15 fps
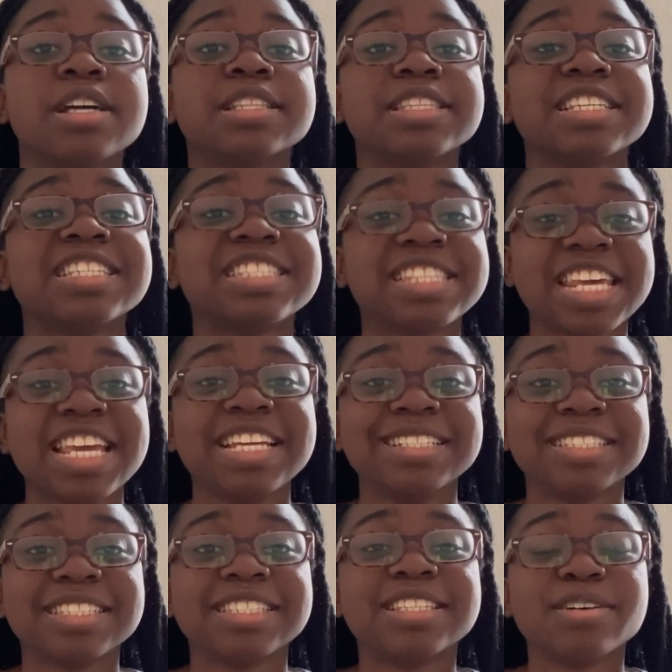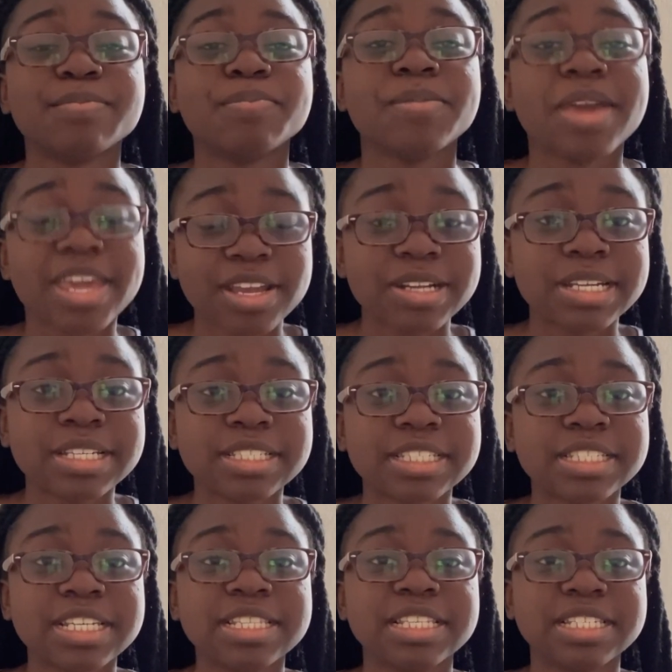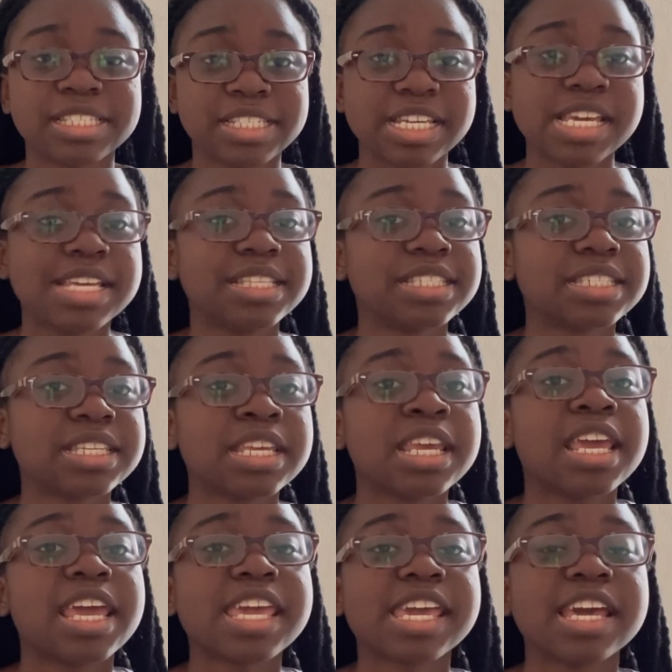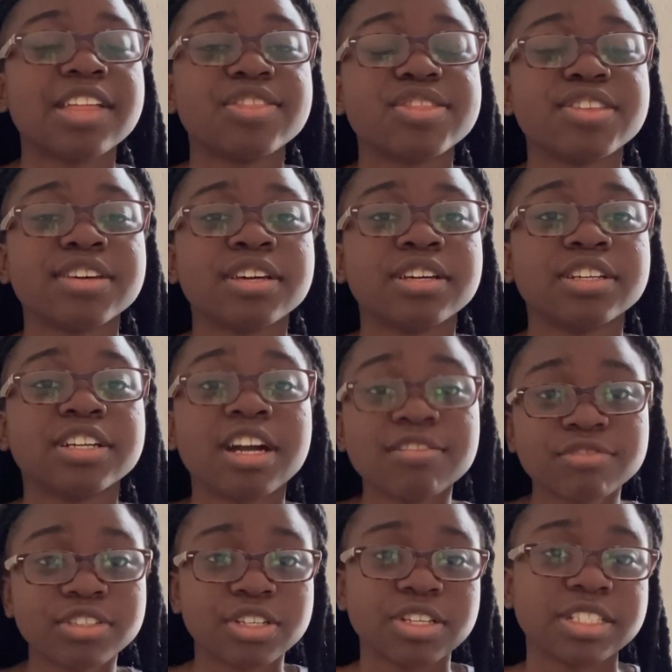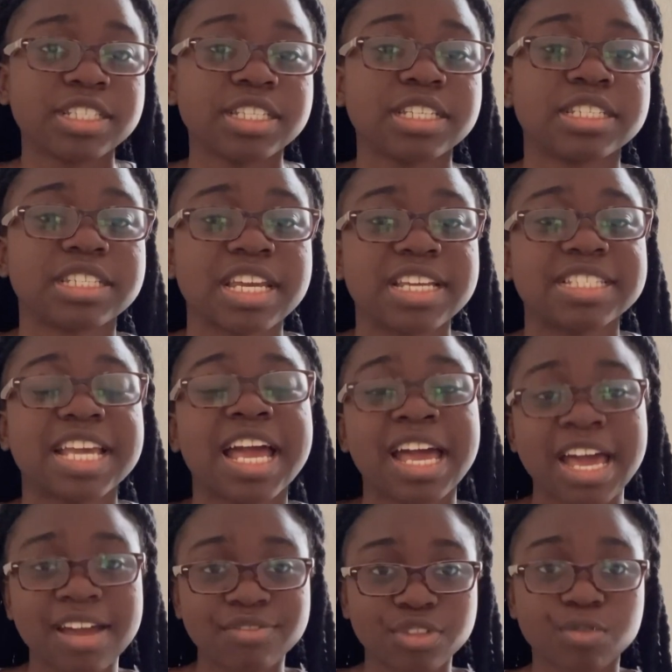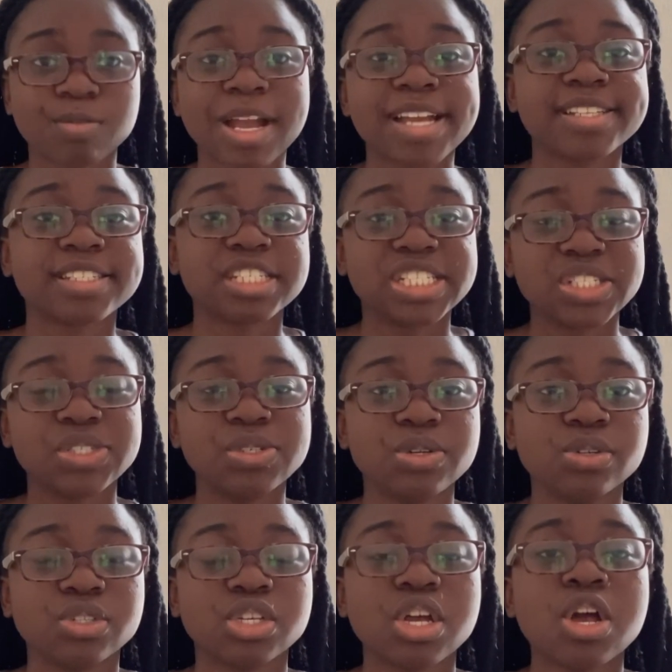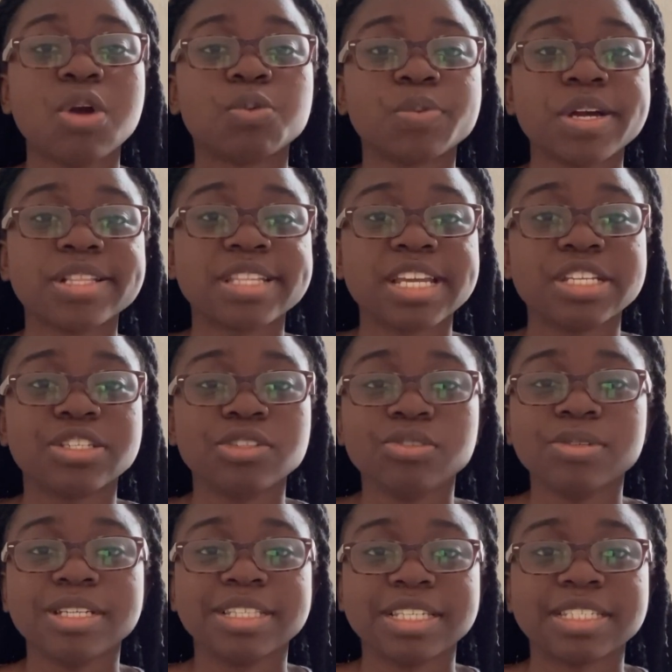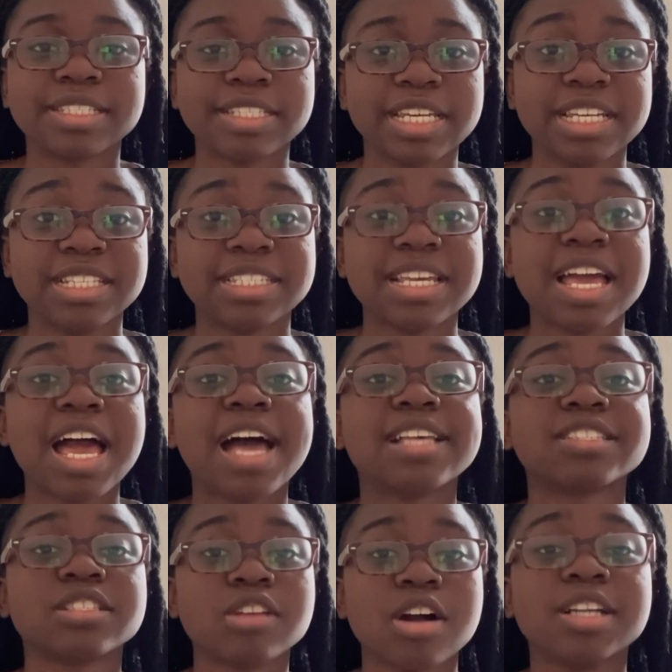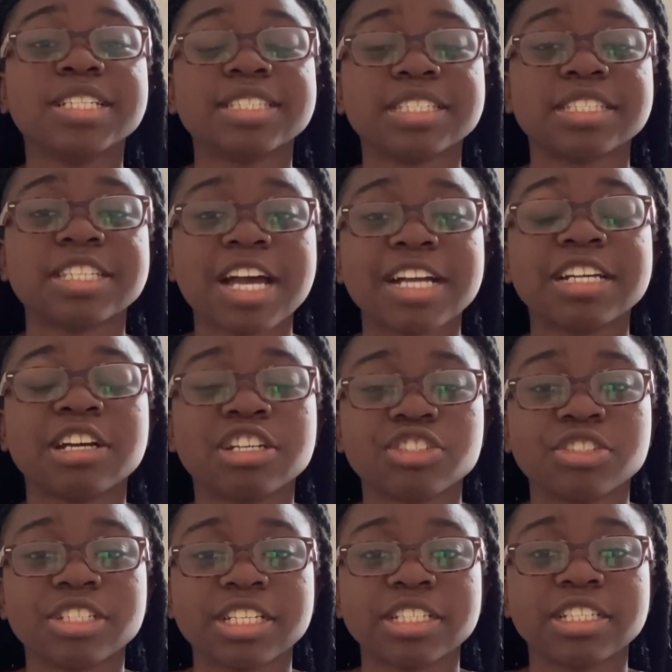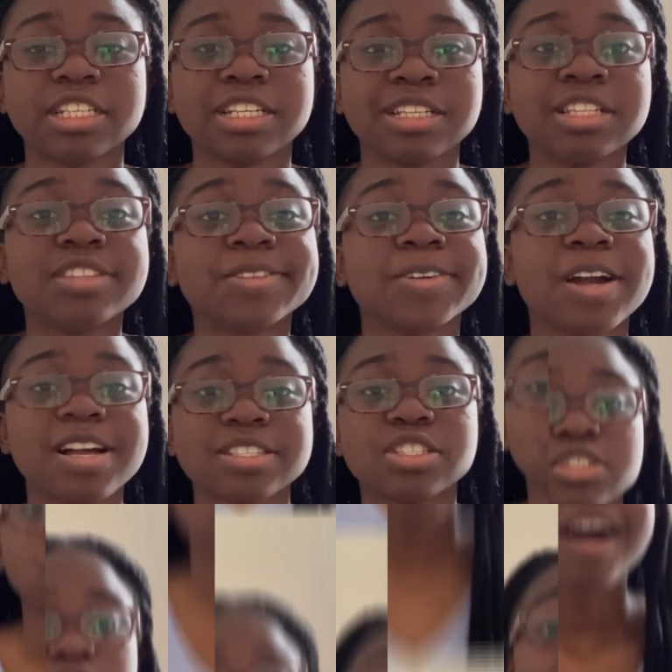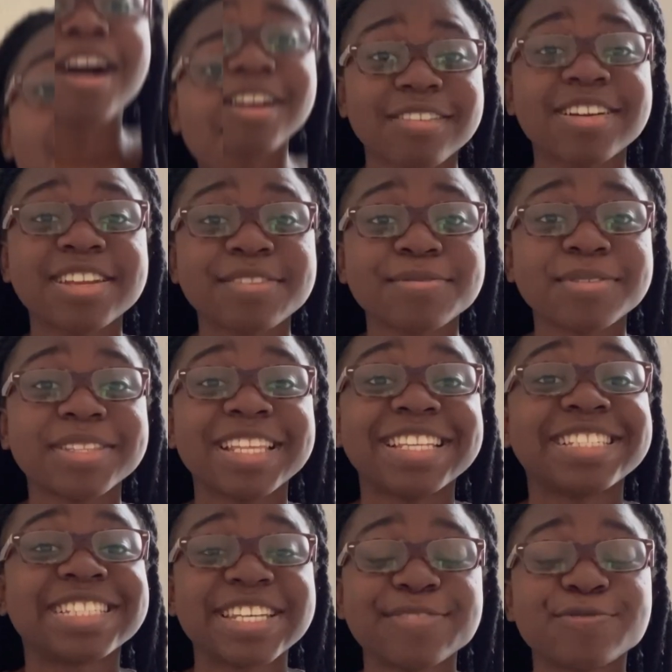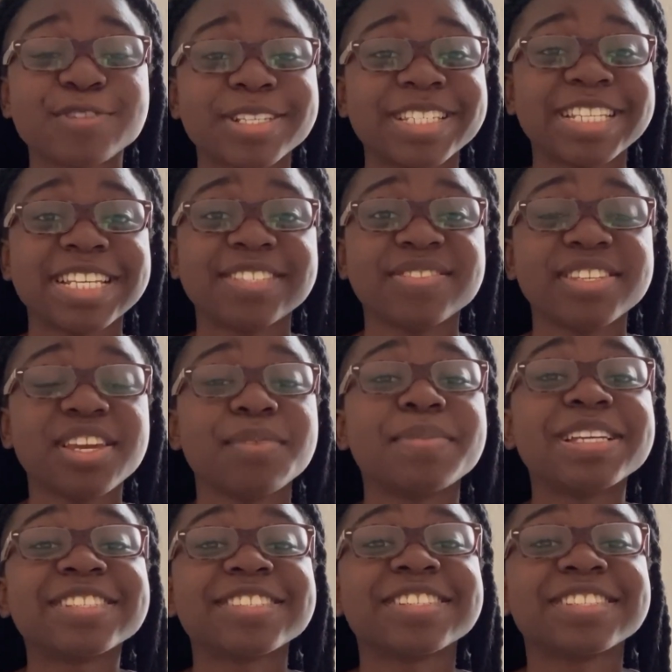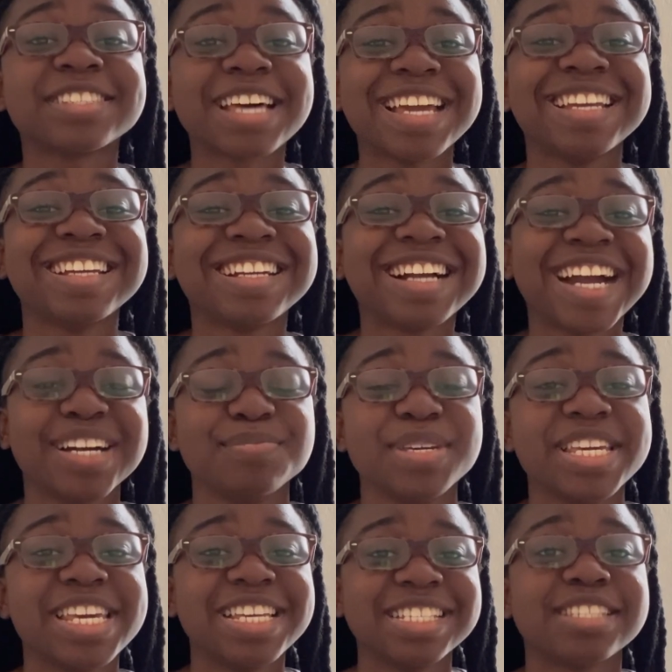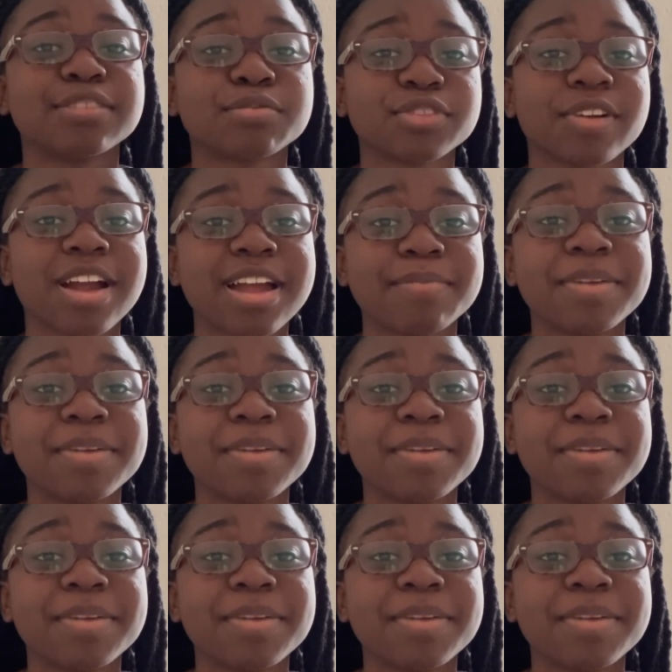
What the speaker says: The states, the mayors in the states, and the governors in the states have the right to choose what they do in the states. as long as it's not contradicting the Constitution. Alright everyone, that is it for today's video. Make sure to like, comment, and subscribe.